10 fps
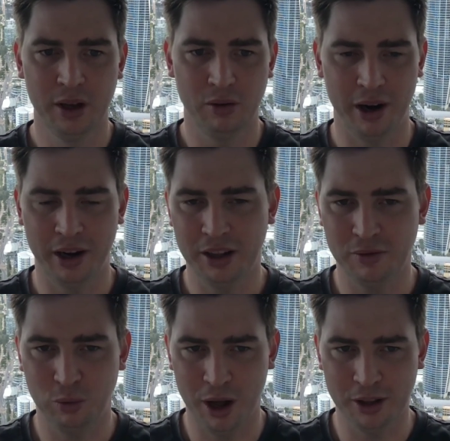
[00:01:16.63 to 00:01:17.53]

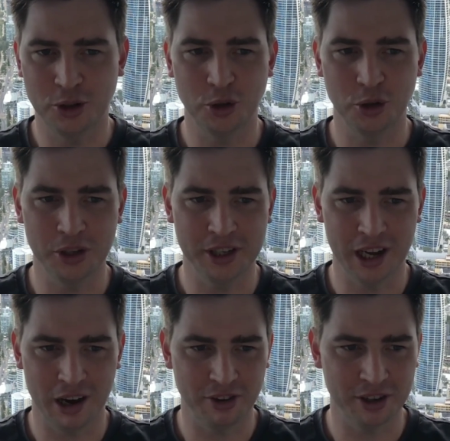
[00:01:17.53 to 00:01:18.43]
Redcliffe well and truly
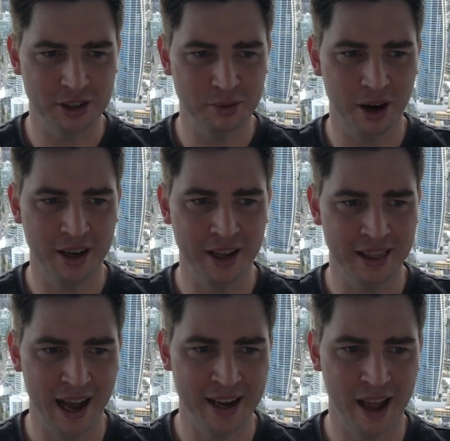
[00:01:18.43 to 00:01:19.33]
covering the spread in
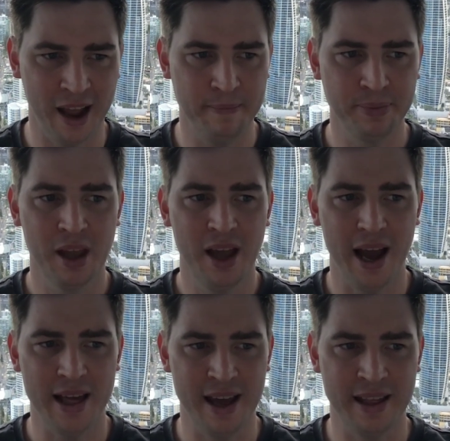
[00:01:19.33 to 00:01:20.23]
that game.
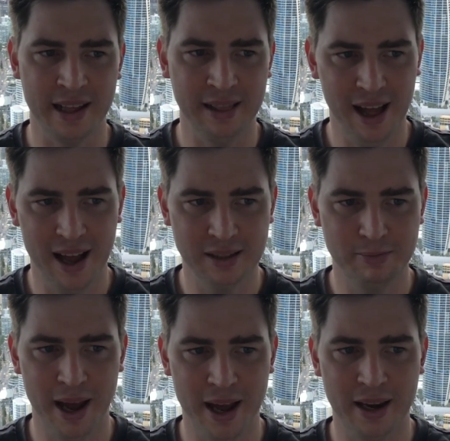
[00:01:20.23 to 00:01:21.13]
And then they last
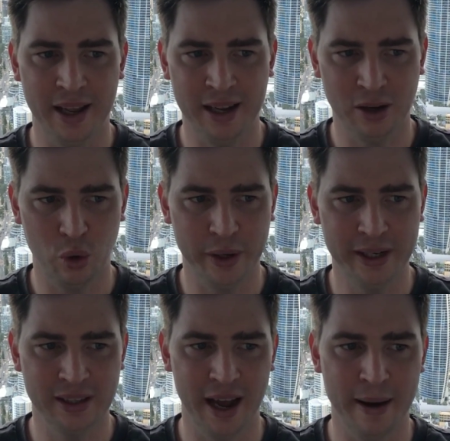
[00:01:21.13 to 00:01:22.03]
met in
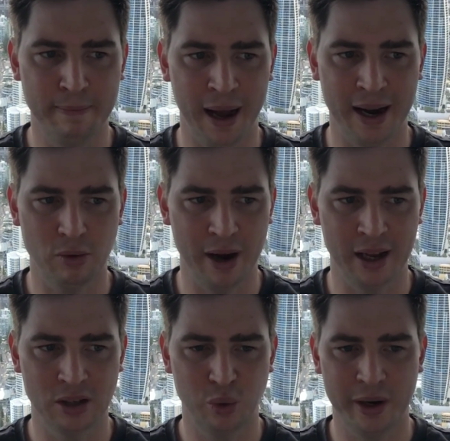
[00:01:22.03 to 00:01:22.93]
Queensland back
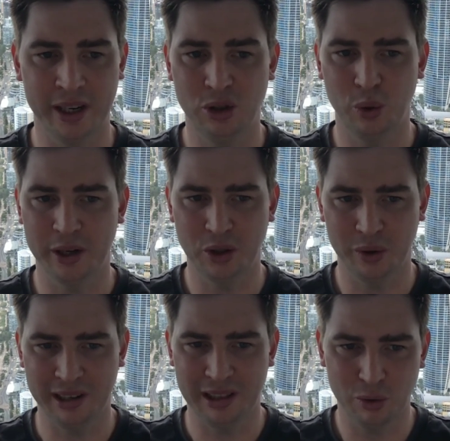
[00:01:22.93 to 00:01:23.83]
round
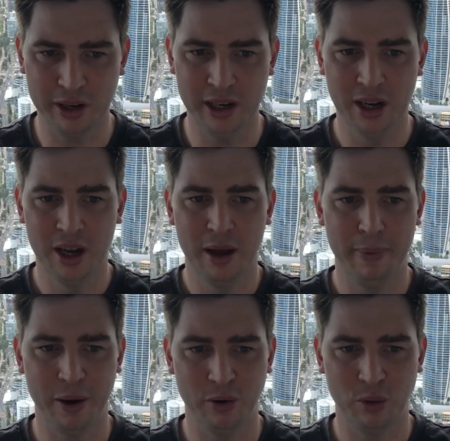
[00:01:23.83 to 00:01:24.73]
2023.
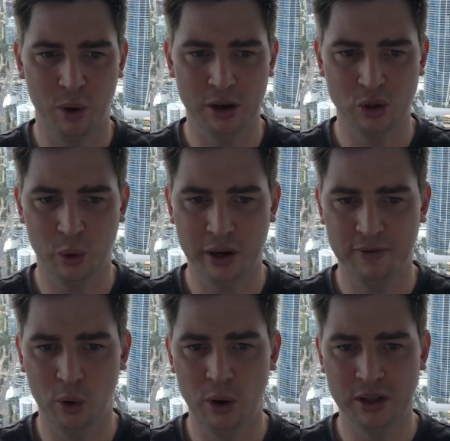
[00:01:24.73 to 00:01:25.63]
Penrith won
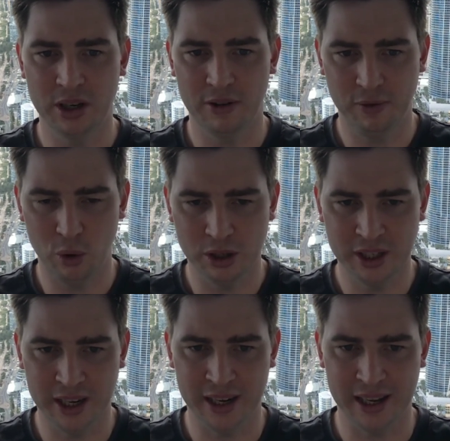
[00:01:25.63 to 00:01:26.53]

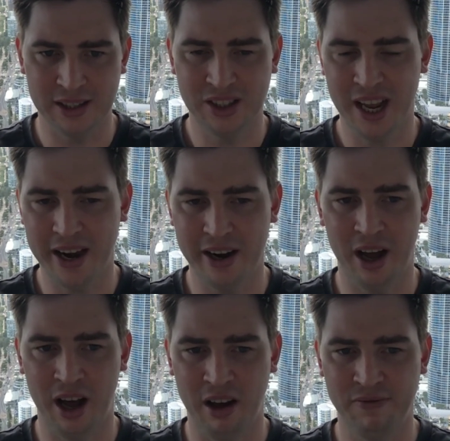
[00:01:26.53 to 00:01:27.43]
24-14 as
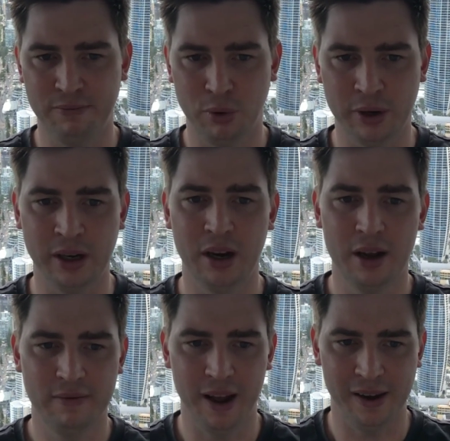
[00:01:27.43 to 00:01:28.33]
10.5 point
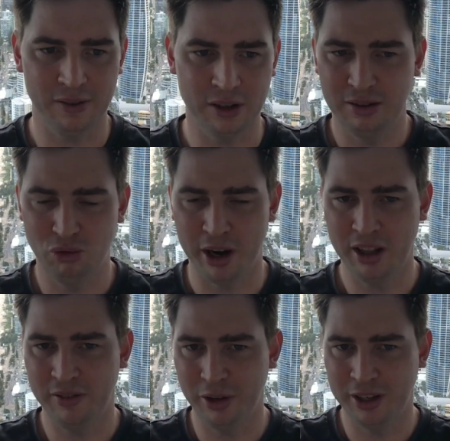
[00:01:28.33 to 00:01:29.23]
favourites.
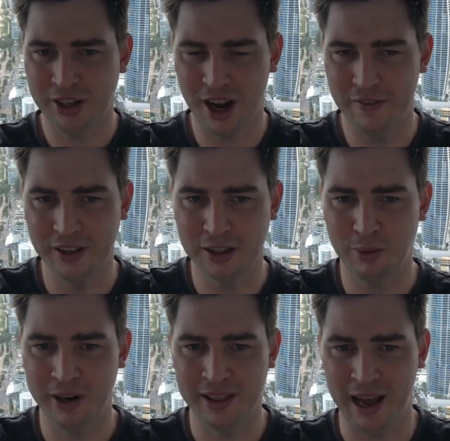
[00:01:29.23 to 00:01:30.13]
Redcliffe only covered the
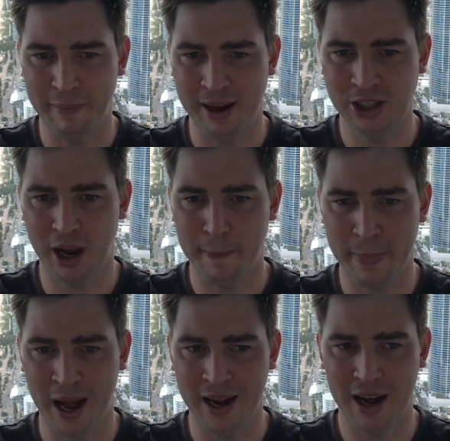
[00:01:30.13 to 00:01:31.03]
spread in that matchup
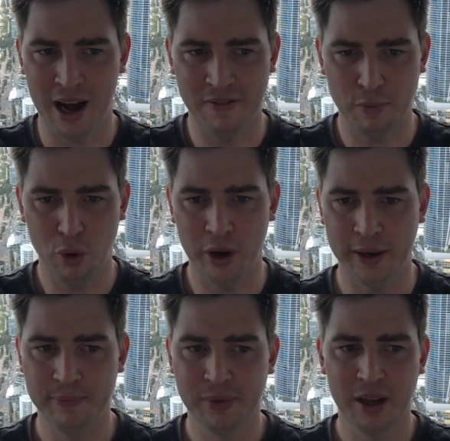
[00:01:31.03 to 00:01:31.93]
by half a
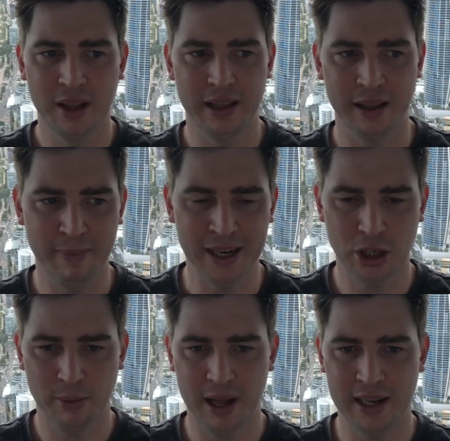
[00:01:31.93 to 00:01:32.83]
point. Their
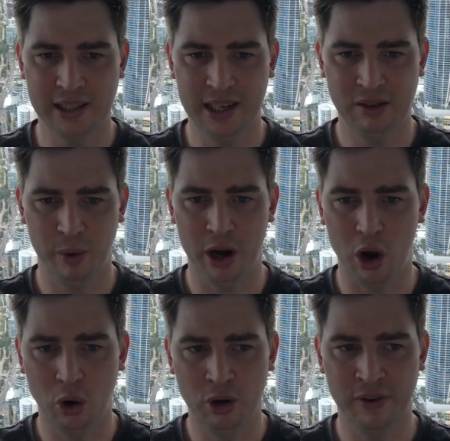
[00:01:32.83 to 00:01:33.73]
matchup last season went
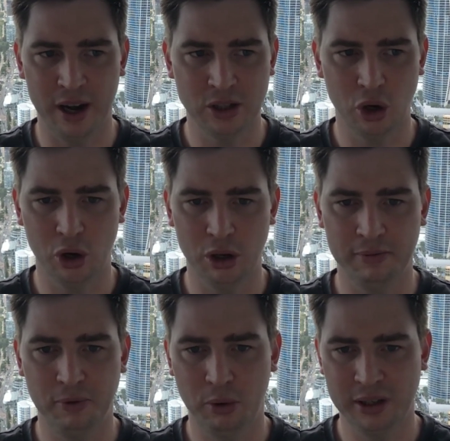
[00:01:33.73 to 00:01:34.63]
over a total
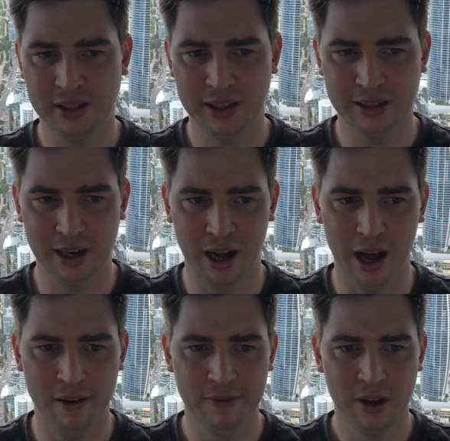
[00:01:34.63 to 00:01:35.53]
of
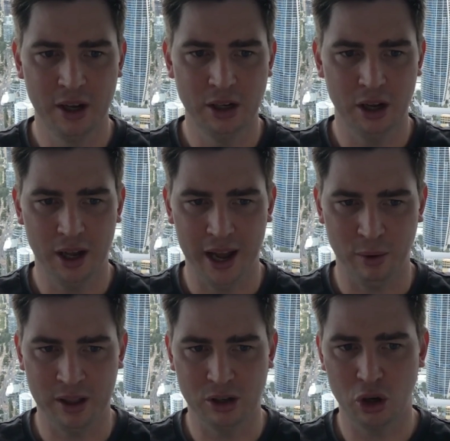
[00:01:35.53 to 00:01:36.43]
46.5, and
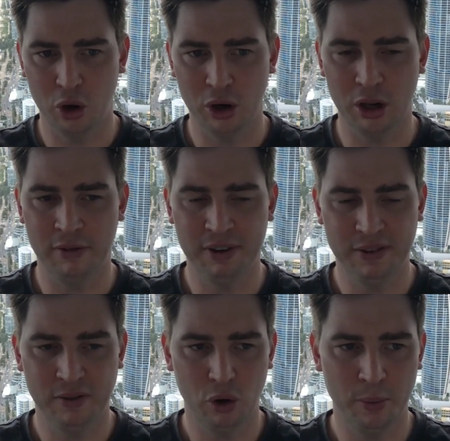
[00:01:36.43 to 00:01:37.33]
with a total of
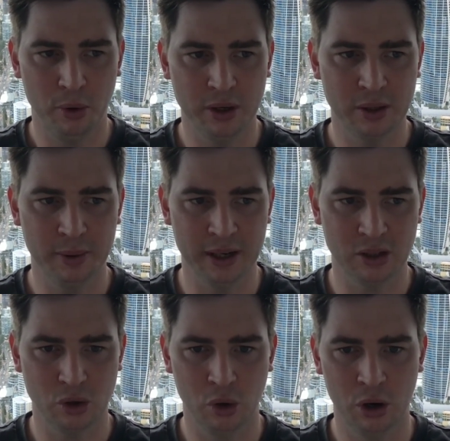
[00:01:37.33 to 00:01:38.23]
54 points being
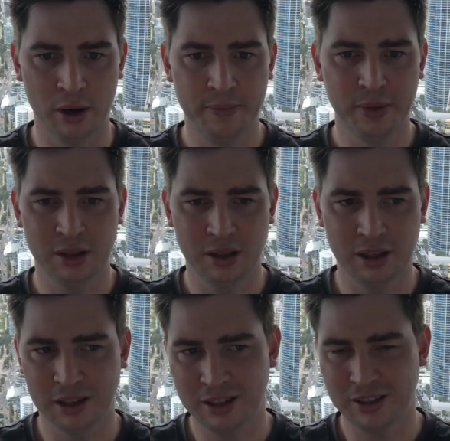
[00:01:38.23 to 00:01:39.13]
scored.
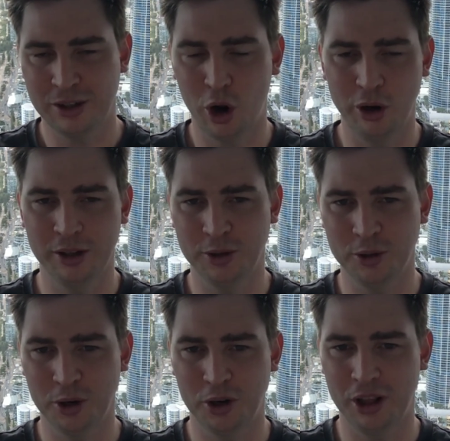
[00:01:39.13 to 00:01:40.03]
The total has
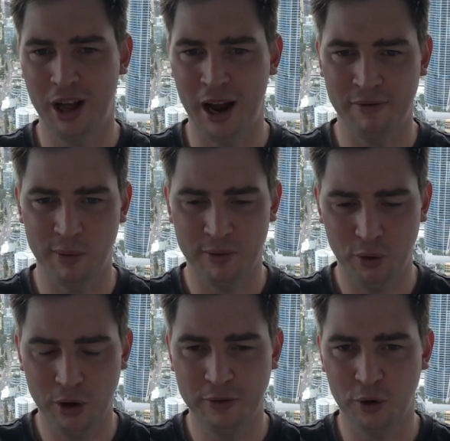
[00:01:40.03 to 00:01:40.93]
also climbed from a
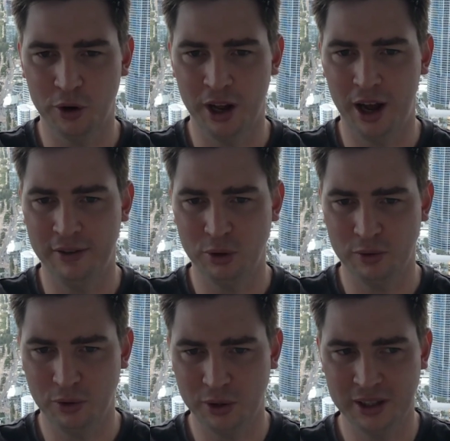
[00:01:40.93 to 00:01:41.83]
44.5 to a
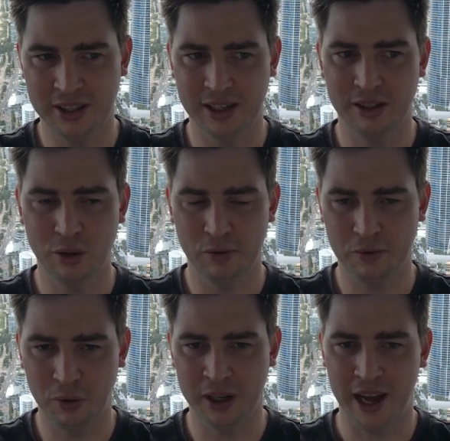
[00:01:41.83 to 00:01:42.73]
46 to a
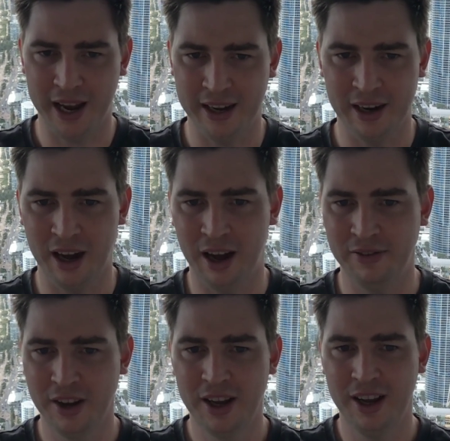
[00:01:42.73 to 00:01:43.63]

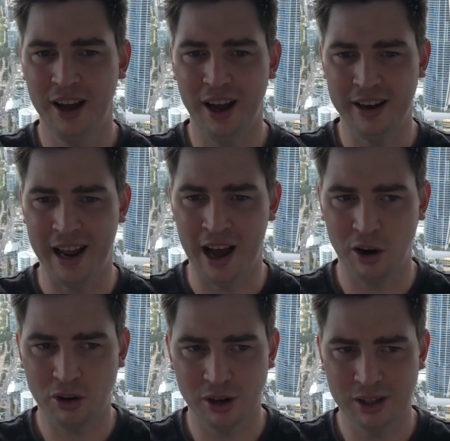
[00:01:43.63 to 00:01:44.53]
48.5 now
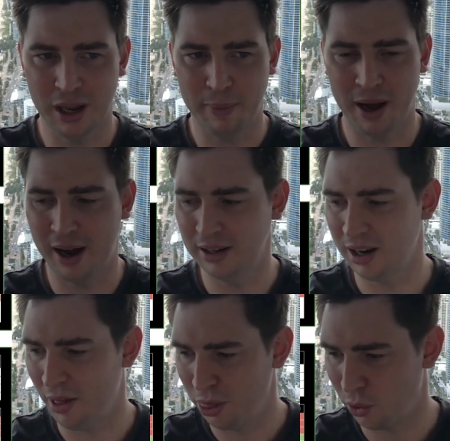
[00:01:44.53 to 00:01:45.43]
across their past
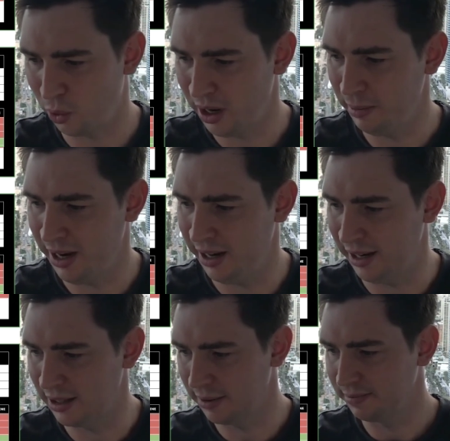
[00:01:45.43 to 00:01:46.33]
3
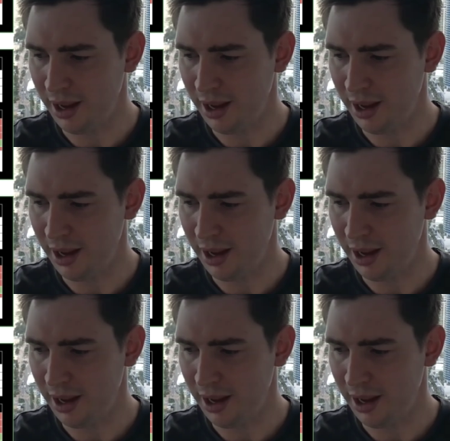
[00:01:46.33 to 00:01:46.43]
meetings.